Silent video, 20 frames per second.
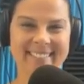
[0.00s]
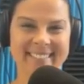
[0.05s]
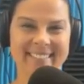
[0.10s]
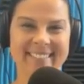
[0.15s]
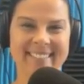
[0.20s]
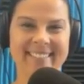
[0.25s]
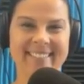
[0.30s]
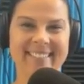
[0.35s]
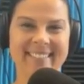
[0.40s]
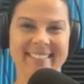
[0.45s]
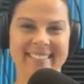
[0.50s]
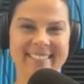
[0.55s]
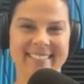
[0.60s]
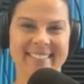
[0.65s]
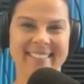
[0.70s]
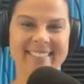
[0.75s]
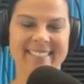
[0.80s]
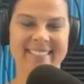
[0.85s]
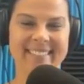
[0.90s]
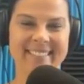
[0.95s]

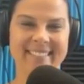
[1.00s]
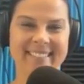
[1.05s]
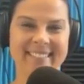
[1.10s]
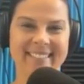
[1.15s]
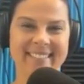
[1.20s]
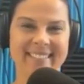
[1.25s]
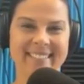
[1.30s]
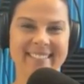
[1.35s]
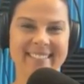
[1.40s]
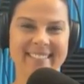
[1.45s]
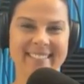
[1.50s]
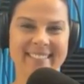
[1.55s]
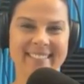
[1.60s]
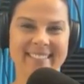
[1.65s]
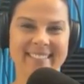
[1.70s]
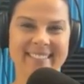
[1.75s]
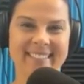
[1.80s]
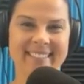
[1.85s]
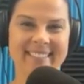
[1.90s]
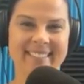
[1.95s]

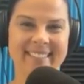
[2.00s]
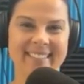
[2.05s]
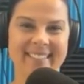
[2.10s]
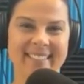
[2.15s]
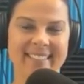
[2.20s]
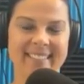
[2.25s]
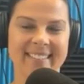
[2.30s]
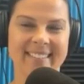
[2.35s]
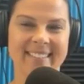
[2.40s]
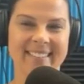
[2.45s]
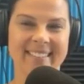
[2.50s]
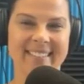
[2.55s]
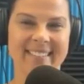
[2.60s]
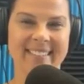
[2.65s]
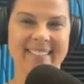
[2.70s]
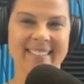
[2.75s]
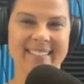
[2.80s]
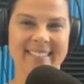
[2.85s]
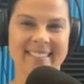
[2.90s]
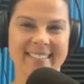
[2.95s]

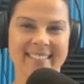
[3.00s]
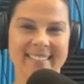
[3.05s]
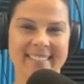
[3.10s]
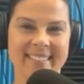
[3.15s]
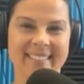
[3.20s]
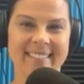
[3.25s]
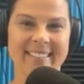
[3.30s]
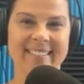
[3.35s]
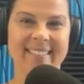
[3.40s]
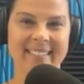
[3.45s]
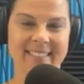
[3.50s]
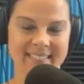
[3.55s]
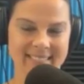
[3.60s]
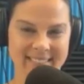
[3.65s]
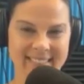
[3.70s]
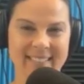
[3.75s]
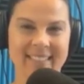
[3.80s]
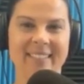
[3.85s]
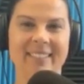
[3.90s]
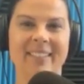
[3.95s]

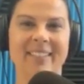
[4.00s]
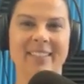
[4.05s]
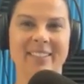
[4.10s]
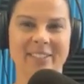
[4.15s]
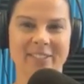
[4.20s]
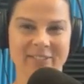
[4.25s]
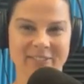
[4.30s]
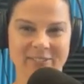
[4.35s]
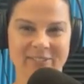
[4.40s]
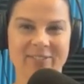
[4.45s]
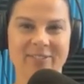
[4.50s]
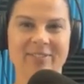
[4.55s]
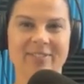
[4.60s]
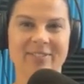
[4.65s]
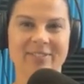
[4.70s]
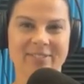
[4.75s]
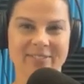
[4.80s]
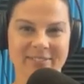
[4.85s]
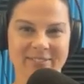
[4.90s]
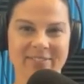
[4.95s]

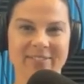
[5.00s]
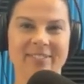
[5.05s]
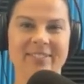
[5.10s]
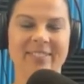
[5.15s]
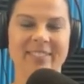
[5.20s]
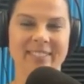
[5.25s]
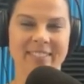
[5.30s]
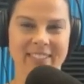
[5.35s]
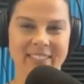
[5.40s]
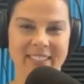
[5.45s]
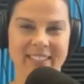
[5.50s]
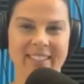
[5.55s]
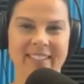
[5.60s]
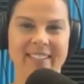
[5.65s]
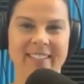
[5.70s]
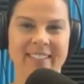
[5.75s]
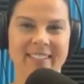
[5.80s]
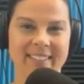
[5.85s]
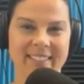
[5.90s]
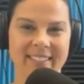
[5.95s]

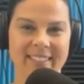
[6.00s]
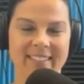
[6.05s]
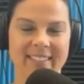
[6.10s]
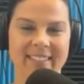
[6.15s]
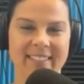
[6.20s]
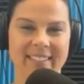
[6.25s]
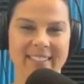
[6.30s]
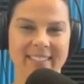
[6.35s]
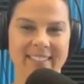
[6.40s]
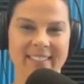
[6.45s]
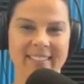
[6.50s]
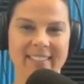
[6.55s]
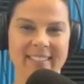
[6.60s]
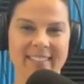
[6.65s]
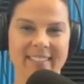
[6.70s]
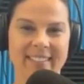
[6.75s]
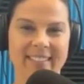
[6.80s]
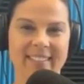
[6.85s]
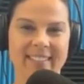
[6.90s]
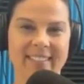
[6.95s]

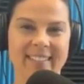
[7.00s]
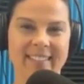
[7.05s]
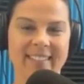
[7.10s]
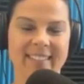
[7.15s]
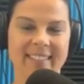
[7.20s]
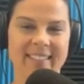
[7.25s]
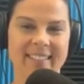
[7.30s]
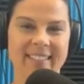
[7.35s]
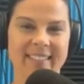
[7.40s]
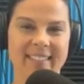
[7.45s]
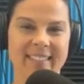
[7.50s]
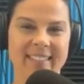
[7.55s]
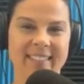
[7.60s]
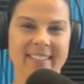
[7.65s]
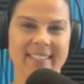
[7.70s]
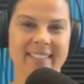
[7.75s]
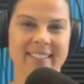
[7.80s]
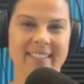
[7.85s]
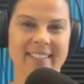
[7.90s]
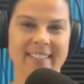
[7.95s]
The person shown says nothing.